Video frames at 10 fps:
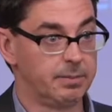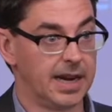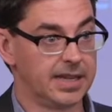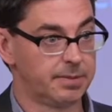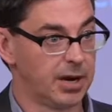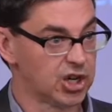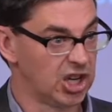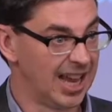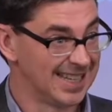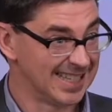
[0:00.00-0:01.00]
by
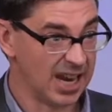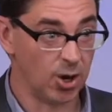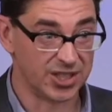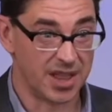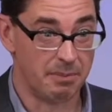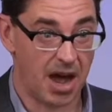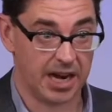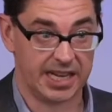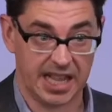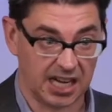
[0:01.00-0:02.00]
specialized cells in the
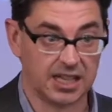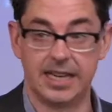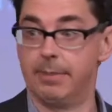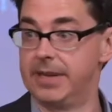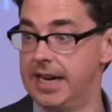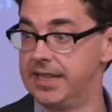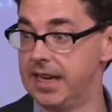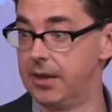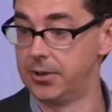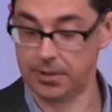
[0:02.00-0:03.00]
body that clean up dead
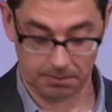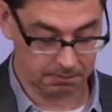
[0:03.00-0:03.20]
cells.